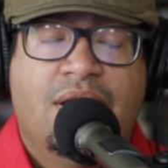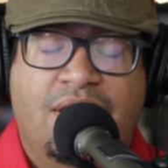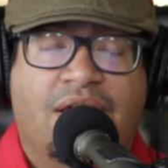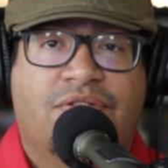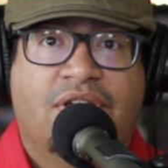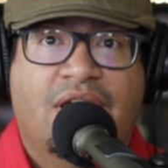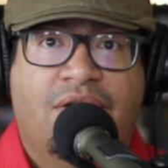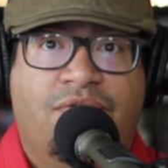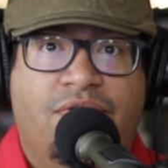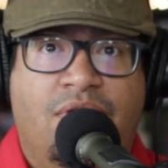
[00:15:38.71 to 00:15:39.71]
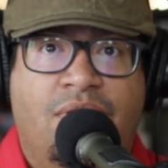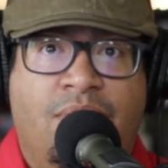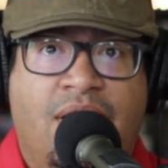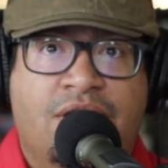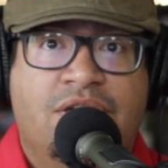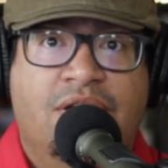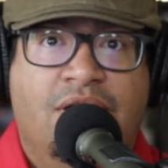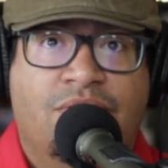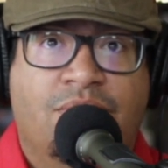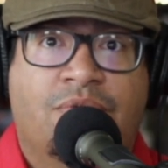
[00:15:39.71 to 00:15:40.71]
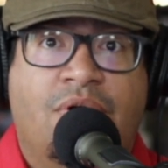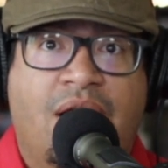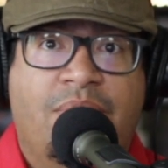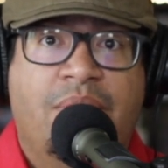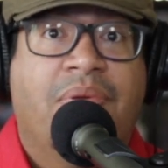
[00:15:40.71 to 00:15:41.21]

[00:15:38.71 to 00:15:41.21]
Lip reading: Thanks again for watching and subscribing.